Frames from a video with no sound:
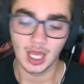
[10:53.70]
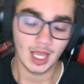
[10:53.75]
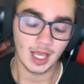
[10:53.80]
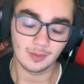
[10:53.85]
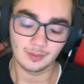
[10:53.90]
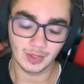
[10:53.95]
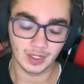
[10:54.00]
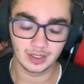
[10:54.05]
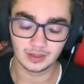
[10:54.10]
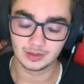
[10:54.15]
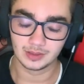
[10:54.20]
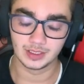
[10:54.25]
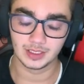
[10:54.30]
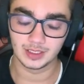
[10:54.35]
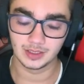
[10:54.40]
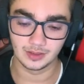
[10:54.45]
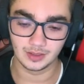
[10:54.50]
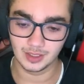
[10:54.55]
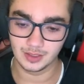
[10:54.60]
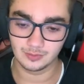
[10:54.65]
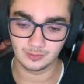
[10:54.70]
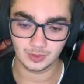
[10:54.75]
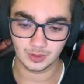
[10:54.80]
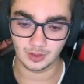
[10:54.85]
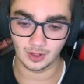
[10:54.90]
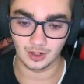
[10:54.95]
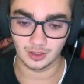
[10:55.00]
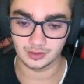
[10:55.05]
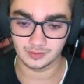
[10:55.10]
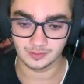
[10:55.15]
But in
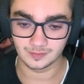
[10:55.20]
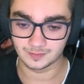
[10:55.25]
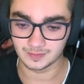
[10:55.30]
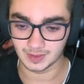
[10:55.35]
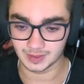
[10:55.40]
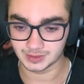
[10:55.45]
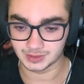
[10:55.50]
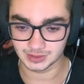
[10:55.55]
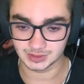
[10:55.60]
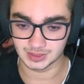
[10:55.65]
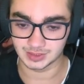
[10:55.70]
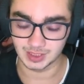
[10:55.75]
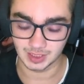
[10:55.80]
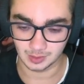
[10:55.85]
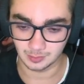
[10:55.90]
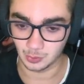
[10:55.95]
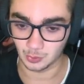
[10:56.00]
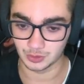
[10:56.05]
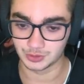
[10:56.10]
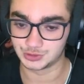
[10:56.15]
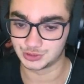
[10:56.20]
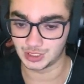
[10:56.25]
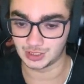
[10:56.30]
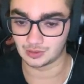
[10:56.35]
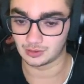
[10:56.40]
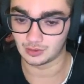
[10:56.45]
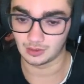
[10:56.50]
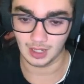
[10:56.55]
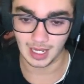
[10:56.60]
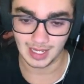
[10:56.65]
regard of like just the teleport in
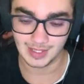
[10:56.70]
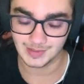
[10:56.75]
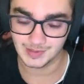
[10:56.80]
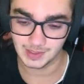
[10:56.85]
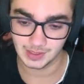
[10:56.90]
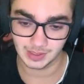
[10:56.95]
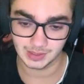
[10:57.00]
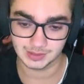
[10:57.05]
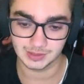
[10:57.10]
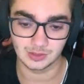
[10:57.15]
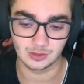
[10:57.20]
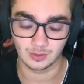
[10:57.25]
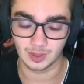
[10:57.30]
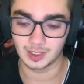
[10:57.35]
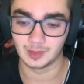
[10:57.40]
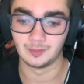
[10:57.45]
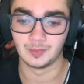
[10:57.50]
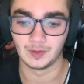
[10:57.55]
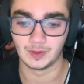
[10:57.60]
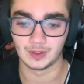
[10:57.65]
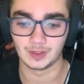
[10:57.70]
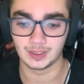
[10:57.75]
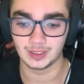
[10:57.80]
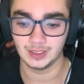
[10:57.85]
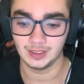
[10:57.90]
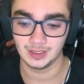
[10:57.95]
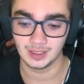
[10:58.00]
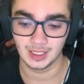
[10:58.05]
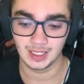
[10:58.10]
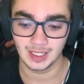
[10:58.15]
general, I think it's a great ability.
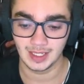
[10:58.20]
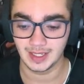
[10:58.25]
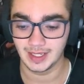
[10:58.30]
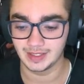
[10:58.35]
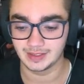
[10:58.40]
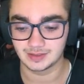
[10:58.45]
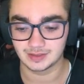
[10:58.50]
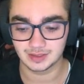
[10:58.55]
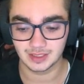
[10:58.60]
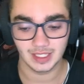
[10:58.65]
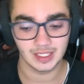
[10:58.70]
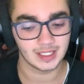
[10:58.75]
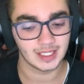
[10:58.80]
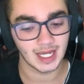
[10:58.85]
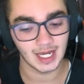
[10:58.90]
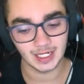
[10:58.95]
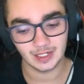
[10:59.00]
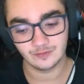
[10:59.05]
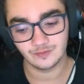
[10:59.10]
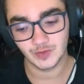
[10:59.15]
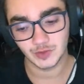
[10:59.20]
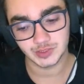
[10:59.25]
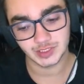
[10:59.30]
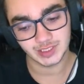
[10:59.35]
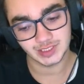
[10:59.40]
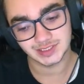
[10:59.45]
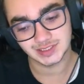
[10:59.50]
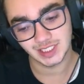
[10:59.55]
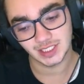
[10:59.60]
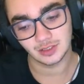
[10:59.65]
It kind of feels like a
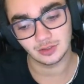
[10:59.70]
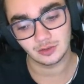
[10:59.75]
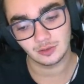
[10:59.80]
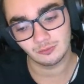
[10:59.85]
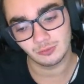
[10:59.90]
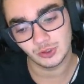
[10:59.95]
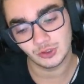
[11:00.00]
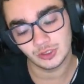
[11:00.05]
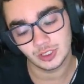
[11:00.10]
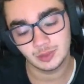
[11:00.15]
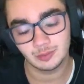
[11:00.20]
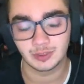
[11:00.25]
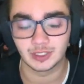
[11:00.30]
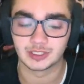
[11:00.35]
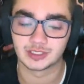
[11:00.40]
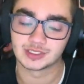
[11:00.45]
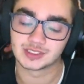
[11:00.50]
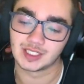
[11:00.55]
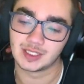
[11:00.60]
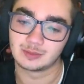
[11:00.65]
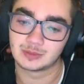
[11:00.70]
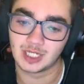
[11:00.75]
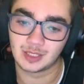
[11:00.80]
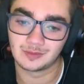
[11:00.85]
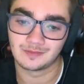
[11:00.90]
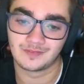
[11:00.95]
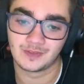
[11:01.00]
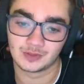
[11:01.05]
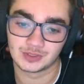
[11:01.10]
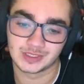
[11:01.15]
sentinel ability, but at the same time, it
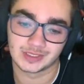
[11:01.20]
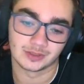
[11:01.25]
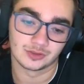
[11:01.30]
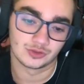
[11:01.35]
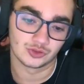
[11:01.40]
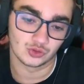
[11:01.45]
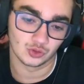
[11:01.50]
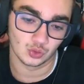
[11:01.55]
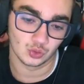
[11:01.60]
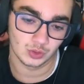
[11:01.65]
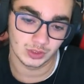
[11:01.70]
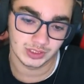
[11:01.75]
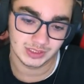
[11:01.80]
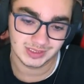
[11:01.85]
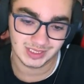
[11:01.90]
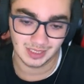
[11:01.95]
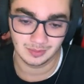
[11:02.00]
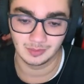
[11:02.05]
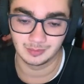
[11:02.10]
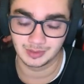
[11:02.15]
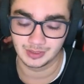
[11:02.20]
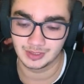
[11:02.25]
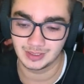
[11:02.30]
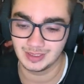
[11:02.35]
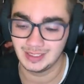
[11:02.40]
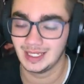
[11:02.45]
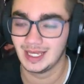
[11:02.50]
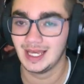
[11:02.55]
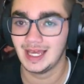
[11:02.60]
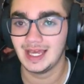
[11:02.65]
feels like a duelist type ability.
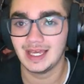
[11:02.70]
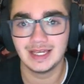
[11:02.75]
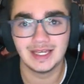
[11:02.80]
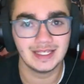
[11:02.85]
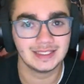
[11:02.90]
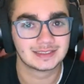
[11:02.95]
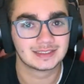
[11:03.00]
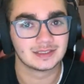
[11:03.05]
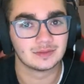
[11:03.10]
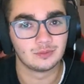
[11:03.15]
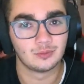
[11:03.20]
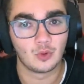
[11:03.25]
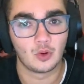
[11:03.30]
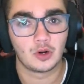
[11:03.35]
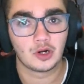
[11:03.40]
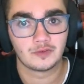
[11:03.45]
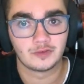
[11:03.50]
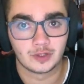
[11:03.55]
It's more of a